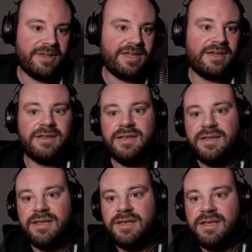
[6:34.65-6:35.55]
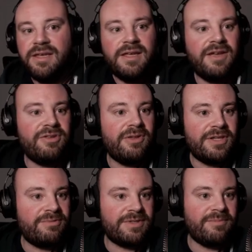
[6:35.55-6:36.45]
I think even though
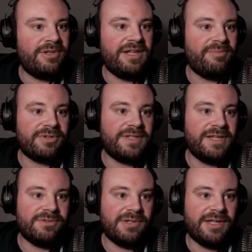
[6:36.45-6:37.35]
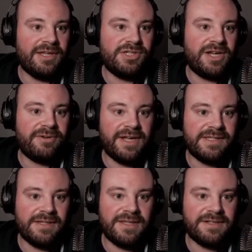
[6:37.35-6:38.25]
this was completely procedurally
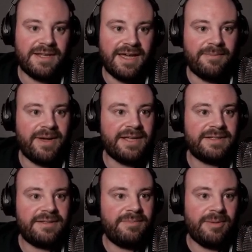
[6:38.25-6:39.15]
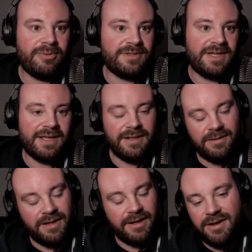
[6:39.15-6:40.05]
generated, this landmass, people saying
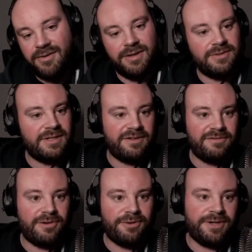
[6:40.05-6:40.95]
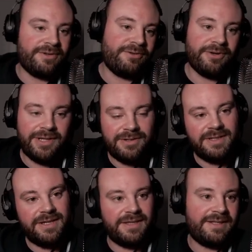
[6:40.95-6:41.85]
like, oh, it looks like Florida, or it looks
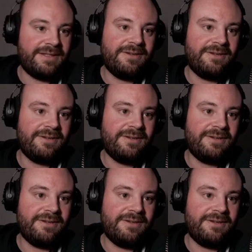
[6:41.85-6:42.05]
like this,